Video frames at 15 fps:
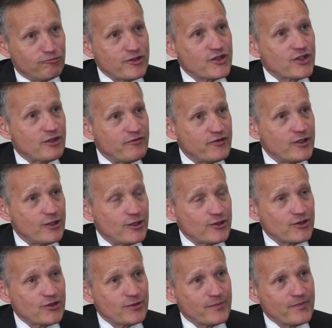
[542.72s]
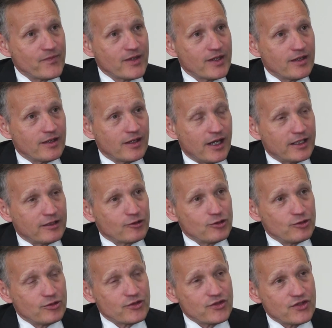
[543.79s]
risk averse. And of
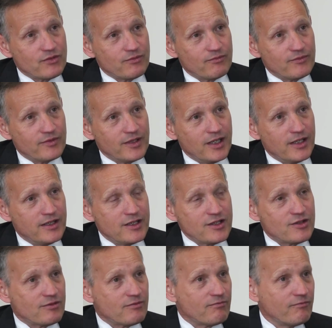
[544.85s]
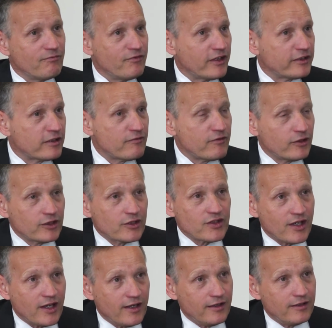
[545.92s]
course, in this very
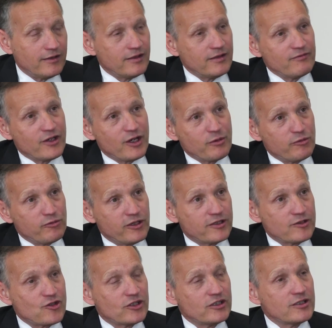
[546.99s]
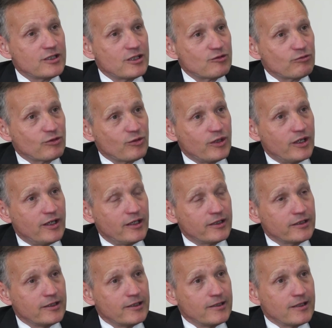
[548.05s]
volatile environment where agility is required,
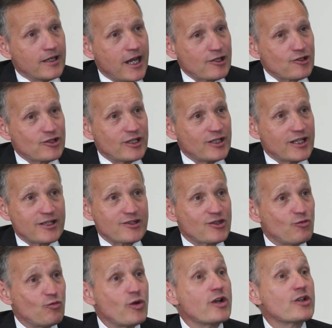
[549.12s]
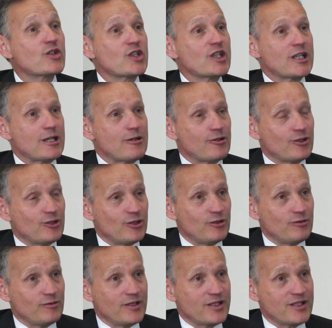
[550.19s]
actually that's the worst thing you can
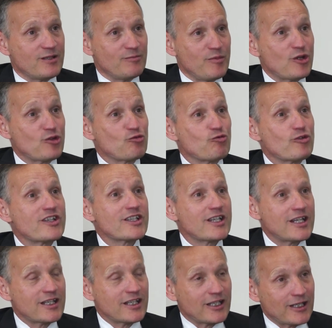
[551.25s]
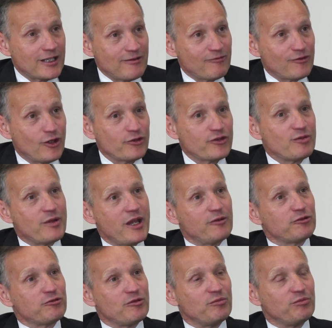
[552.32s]
do. It's the most risky thing. You've got to be
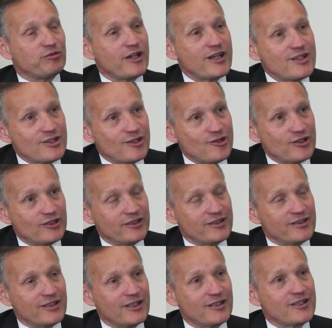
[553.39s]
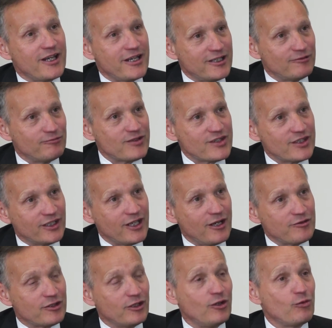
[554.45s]
able to embrace agility and take the risk that
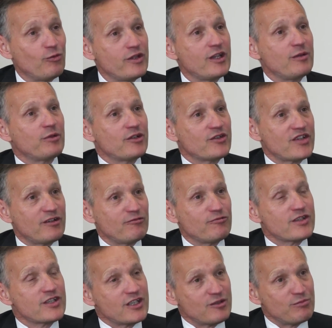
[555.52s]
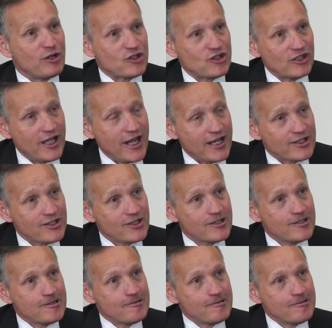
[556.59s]
goes along with it, because that risk is much less